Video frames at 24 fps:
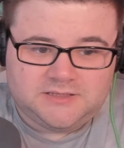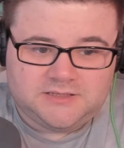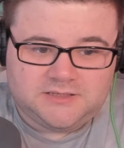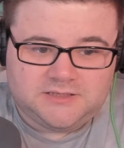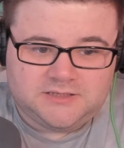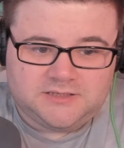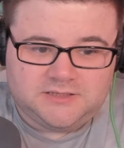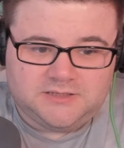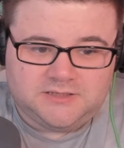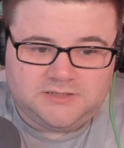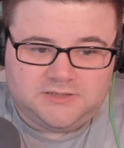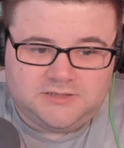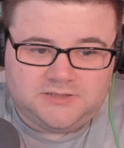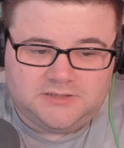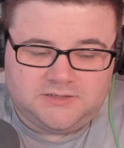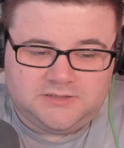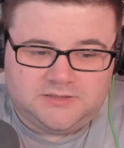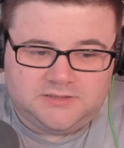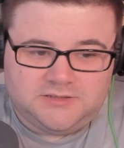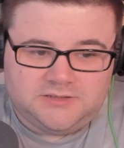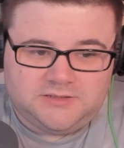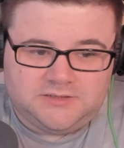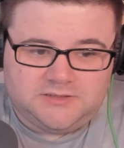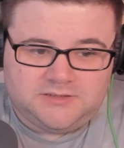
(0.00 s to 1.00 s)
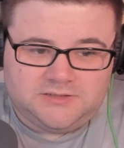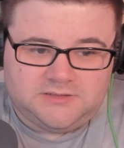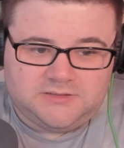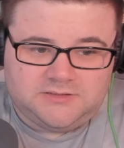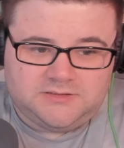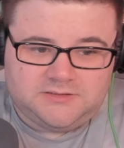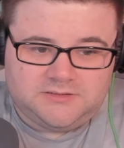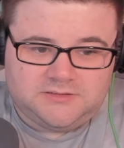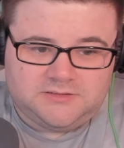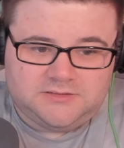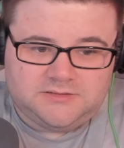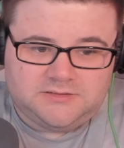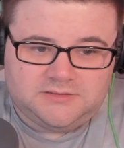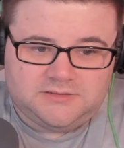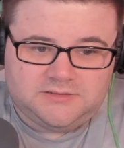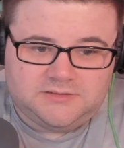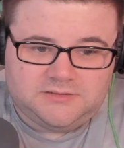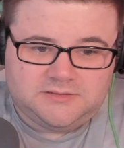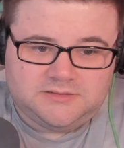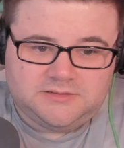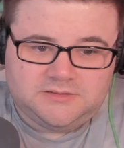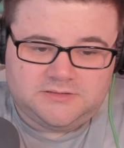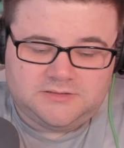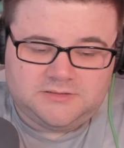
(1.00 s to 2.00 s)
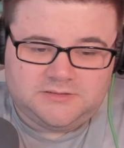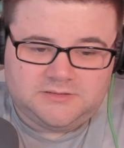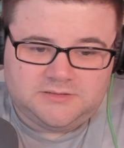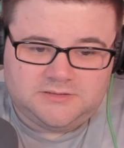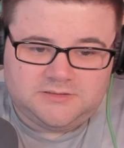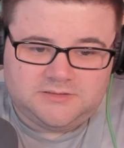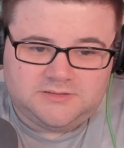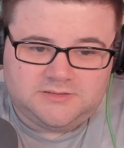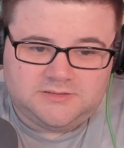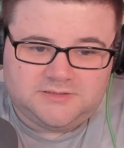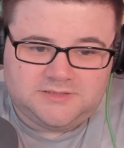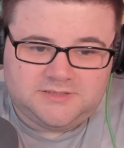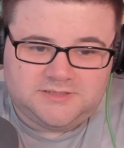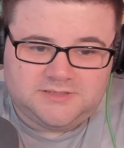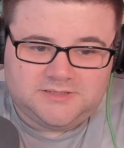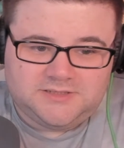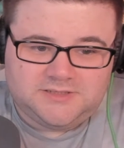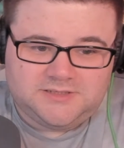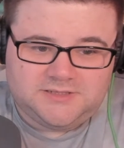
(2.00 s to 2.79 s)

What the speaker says: [no speech]